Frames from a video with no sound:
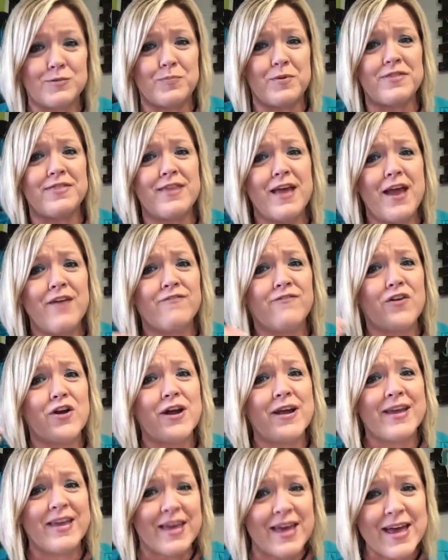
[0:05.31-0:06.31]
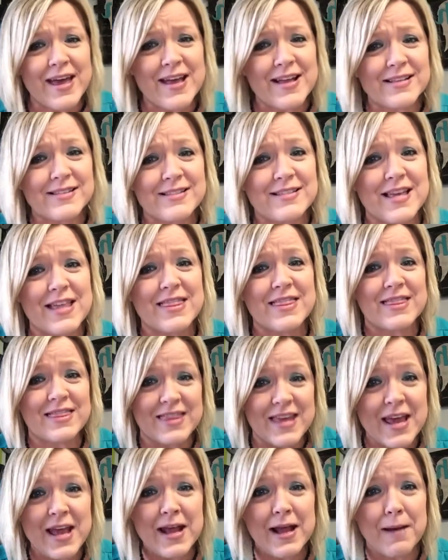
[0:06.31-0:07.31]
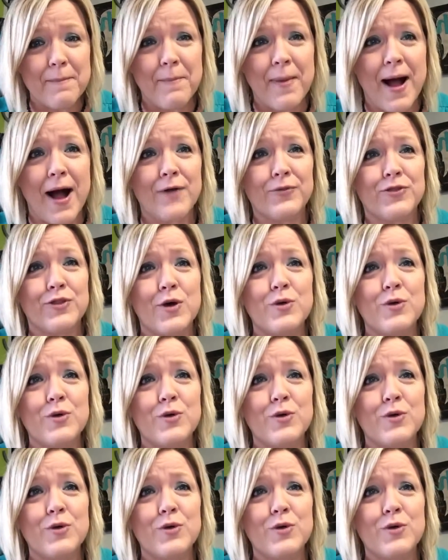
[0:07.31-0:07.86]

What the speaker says: but they forget to think about